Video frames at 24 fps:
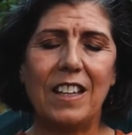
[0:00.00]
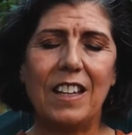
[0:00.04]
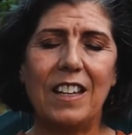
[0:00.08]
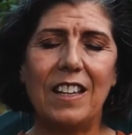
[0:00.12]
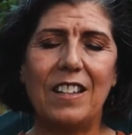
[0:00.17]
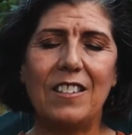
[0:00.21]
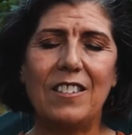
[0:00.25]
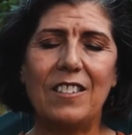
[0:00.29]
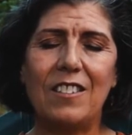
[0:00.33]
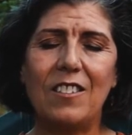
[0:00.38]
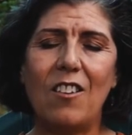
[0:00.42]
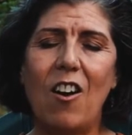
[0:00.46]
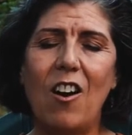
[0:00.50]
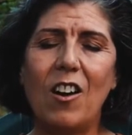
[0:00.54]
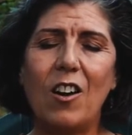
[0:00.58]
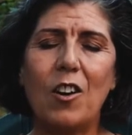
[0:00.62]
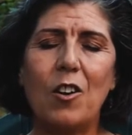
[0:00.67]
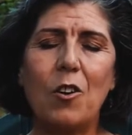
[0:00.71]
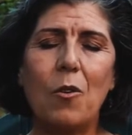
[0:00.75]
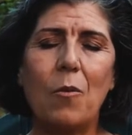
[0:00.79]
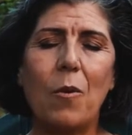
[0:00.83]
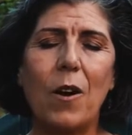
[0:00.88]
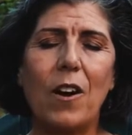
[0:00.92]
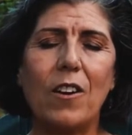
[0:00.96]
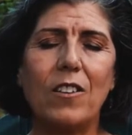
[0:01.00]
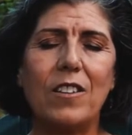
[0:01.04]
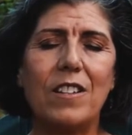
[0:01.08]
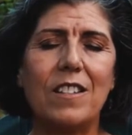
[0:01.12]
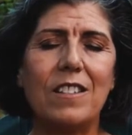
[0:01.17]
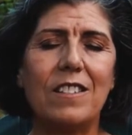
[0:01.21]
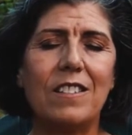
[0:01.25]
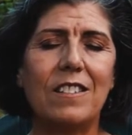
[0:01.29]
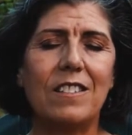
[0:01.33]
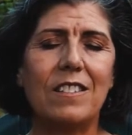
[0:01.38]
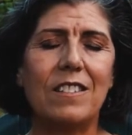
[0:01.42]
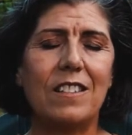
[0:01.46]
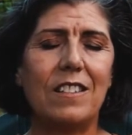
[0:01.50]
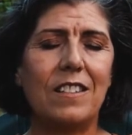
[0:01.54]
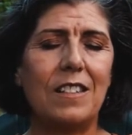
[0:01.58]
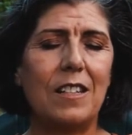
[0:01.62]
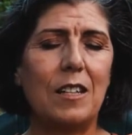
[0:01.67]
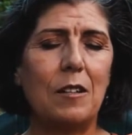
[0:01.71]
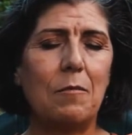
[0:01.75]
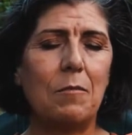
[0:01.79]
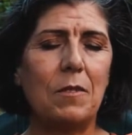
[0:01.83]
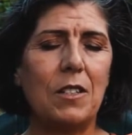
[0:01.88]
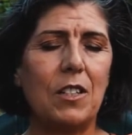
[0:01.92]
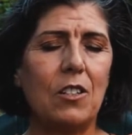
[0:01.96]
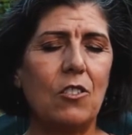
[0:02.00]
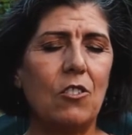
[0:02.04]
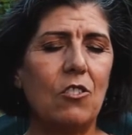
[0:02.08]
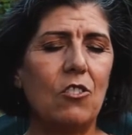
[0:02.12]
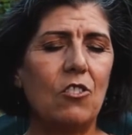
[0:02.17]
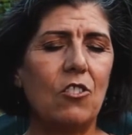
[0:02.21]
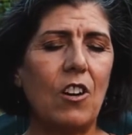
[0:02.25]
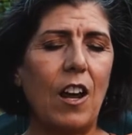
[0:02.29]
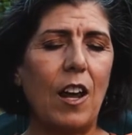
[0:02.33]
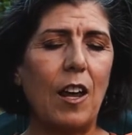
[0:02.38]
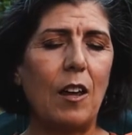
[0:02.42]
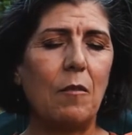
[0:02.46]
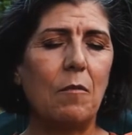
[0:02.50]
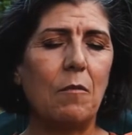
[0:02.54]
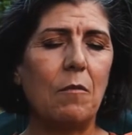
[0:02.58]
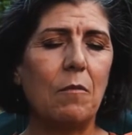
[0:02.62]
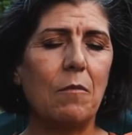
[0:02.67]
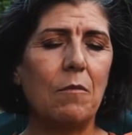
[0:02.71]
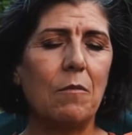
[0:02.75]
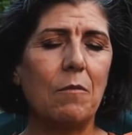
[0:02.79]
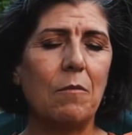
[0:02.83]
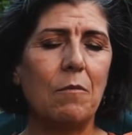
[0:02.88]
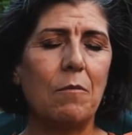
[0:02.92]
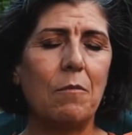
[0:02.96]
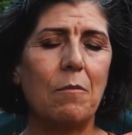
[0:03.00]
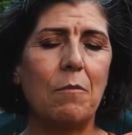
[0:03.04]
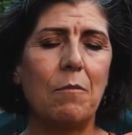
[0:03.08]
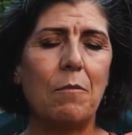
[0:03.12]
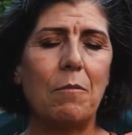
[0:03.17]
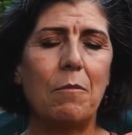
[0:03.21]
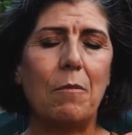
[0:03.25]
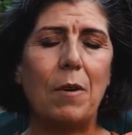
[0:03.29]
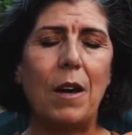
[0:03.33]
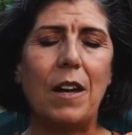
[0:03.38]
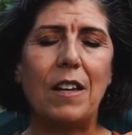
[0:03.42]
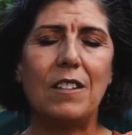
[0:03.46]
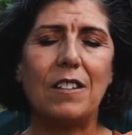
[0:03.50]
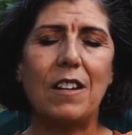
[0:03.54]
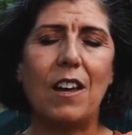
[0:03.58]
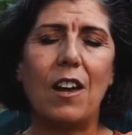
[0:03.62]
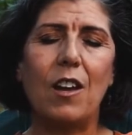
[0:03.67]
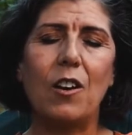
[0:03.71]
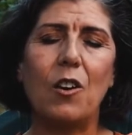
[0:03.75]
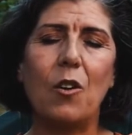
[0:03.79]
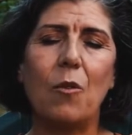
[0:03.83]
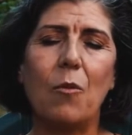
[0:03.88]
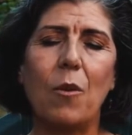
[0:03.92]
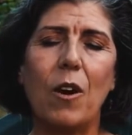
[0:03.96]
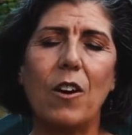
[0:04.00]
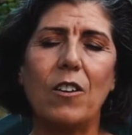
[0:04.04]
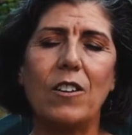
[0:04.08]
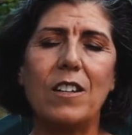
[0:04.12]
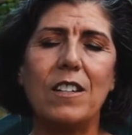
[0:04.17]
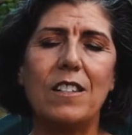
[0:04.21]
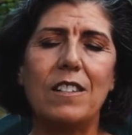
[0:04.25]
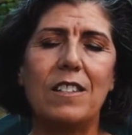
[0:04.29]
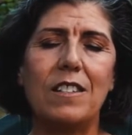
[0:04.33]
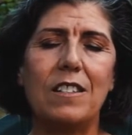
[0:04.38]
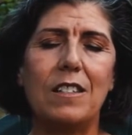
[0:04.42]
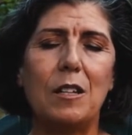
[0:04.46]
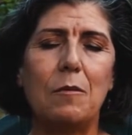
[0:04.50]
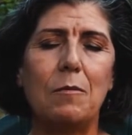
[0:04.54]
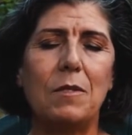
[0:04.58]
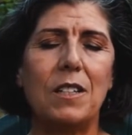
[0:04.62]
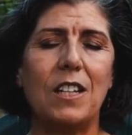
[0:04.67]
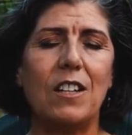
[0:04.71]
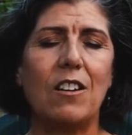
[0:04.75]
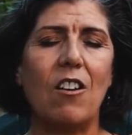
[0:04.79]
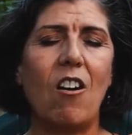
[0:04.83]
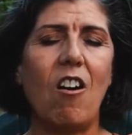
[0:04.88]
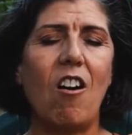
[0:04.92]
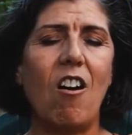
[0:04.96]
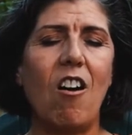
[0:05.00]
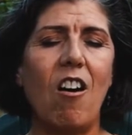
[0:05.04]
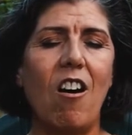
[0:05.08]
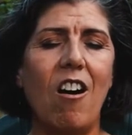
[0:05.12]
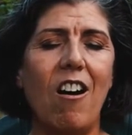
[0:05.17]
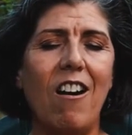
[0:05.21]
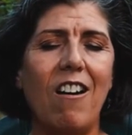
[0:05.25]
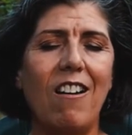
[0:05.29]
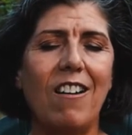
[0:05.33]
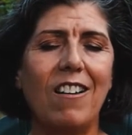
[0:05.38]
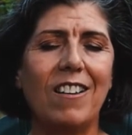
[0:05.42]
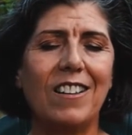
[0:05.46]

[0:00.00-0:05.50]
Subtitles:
is not an awareness steeped in shame, but an awareness steeped in awe.